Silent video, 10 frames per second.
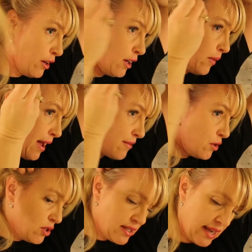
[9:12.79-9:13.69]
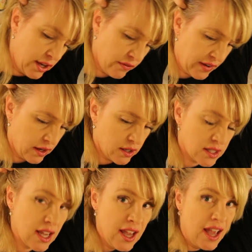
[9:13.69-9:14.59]
You don't have to. Just take your
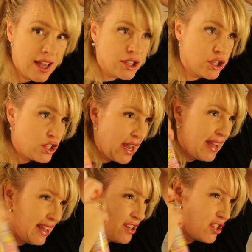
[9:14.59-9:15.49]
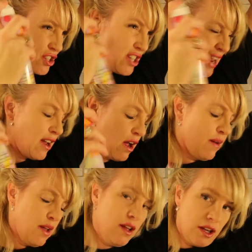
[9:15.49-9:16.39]
fingers and just shake and just
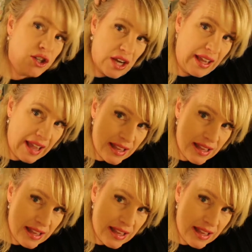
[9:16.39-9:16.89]
shake it,